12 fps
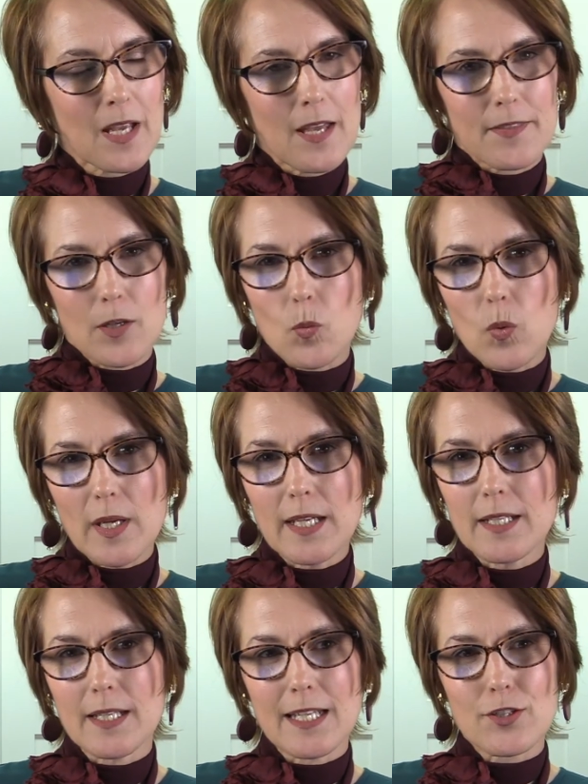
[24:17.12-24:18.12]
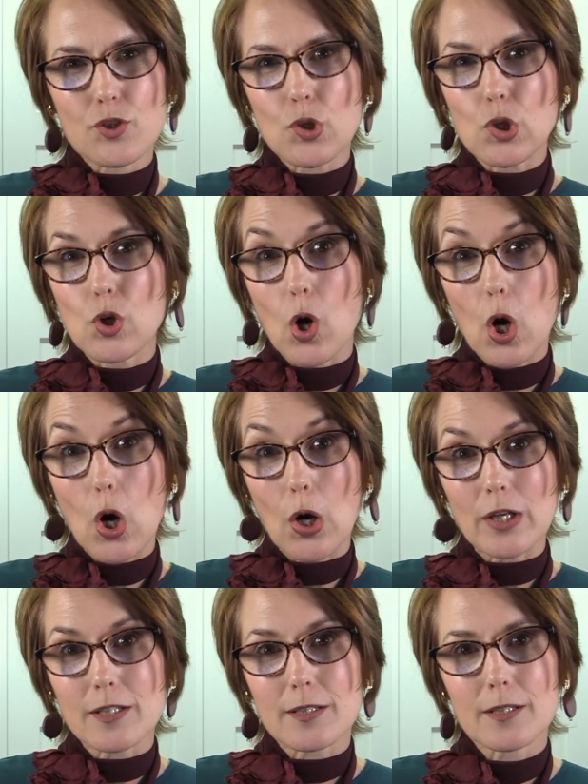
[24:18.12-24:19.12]
we need to
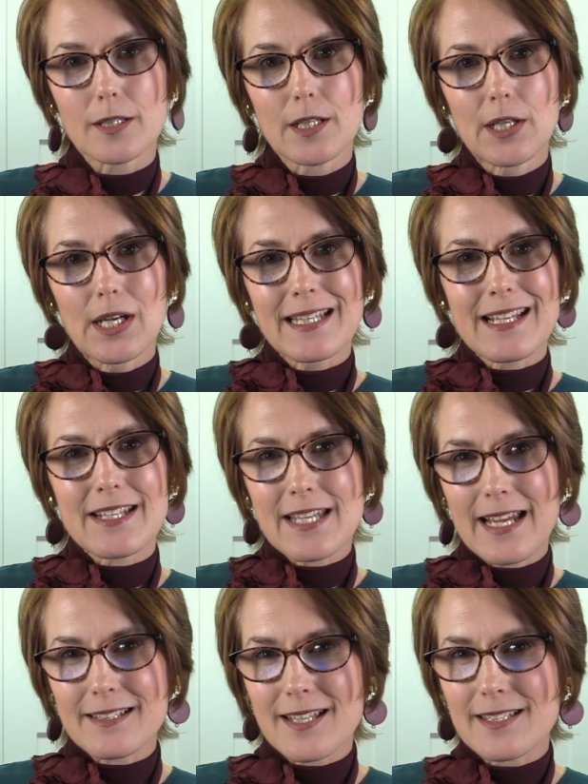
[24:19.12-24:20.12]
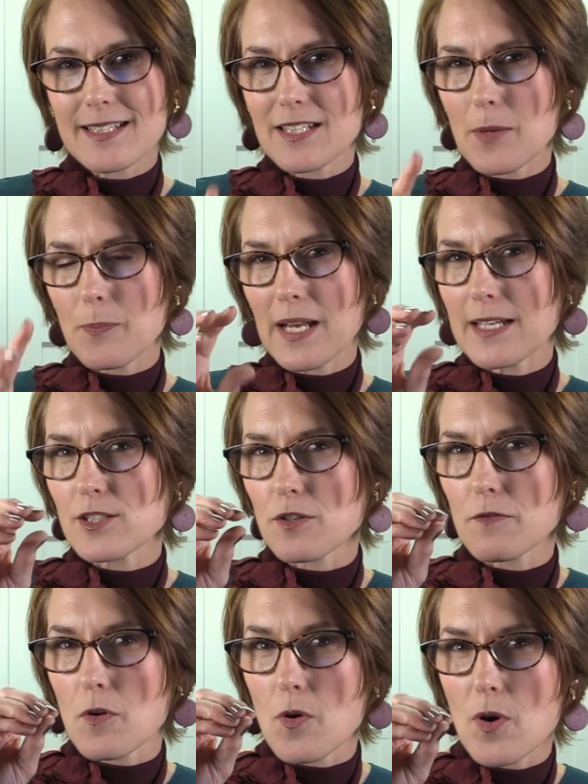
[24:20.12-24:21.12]
guard that takes us in a place
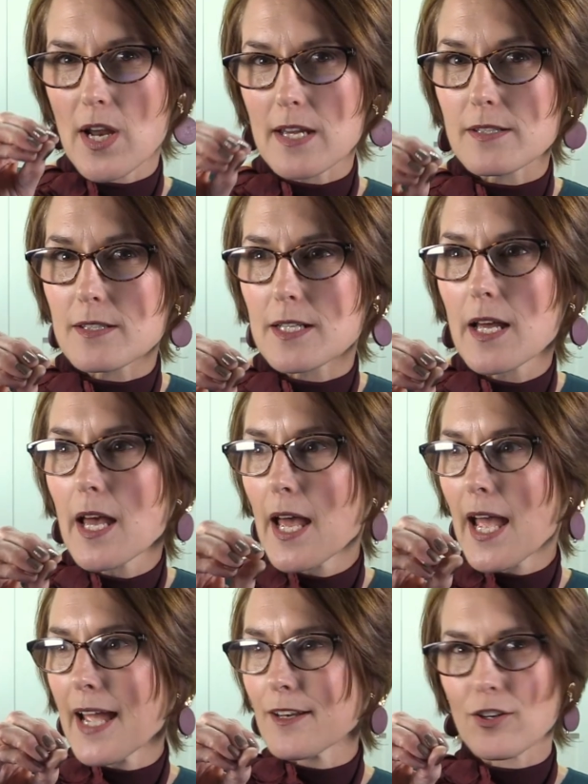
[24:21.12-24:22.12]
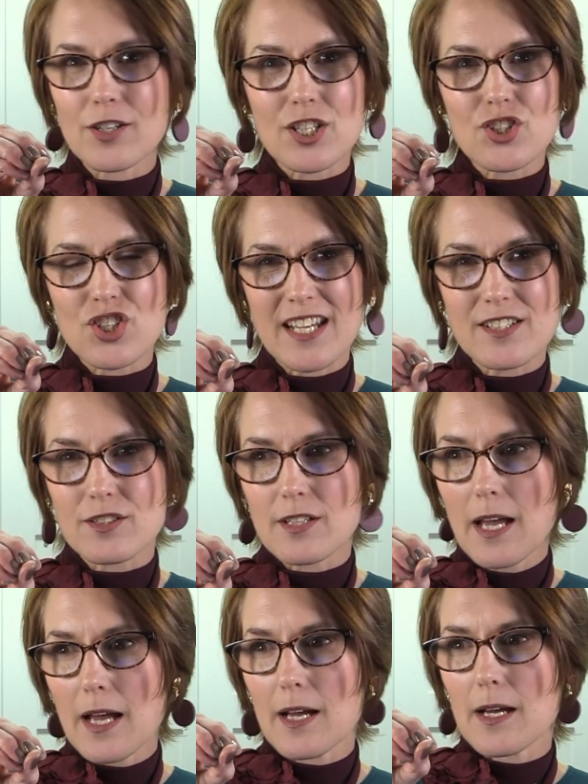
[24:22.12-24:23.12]
of rest and not a chase.
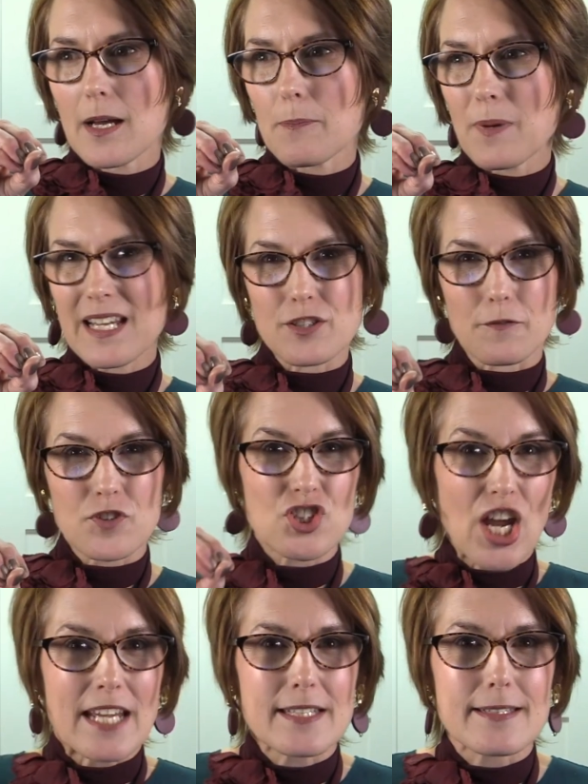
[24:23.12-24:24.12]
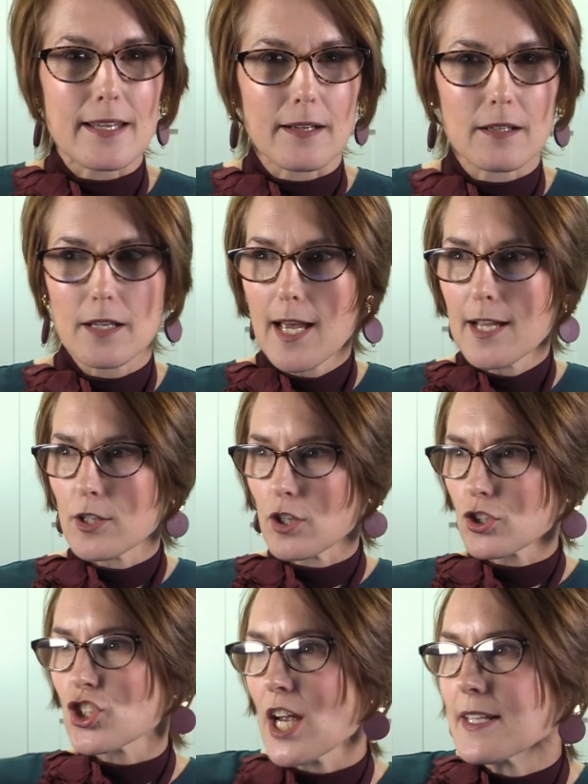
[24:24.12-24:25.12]
A place of chasing, you know,
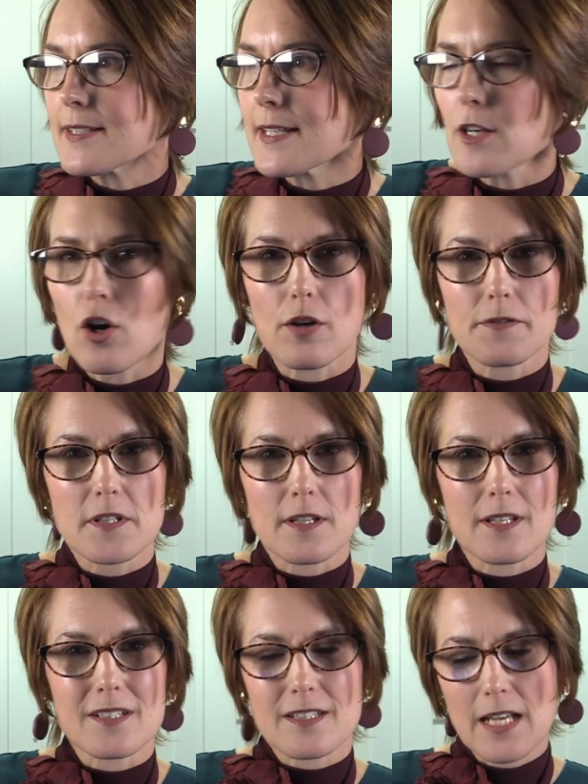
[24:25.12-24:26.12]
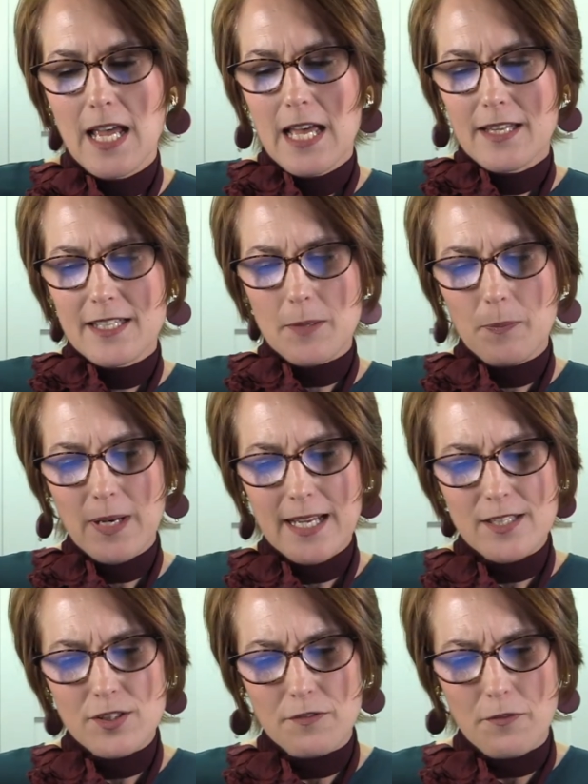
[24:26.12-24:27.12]
chasing after this. There's a
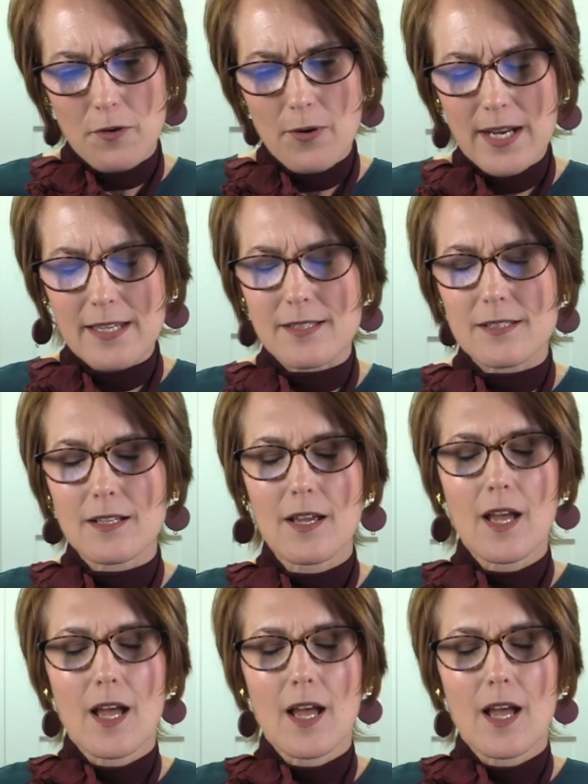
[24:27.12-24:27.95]
place of rest.